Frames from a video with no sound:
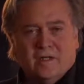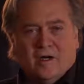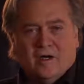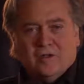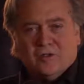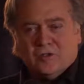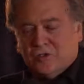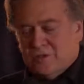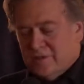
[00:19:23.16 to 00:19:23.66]

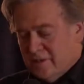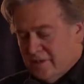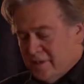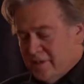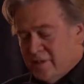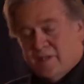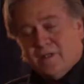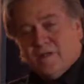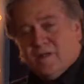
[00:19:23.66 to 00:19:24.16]

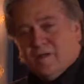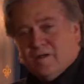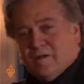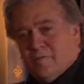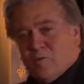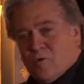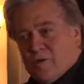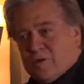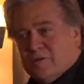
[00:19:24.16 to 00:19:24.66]
understood
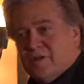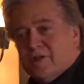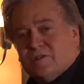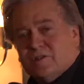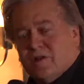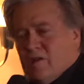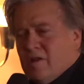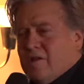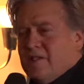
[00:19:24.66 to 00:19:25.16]
more things.
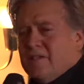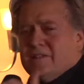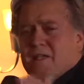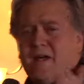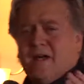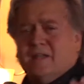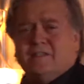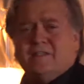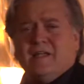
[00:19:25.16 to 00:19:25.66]
And all these
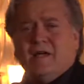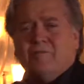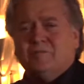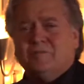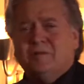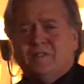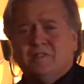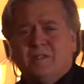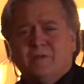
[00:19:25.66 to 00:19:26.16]
guys, Davos,
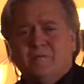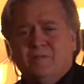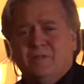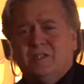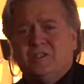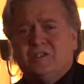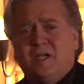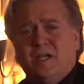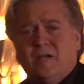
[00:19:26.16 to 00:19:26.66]
man, it's a
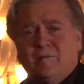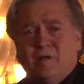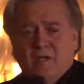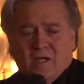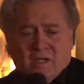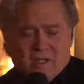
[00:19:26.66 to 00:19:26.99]
complete sham.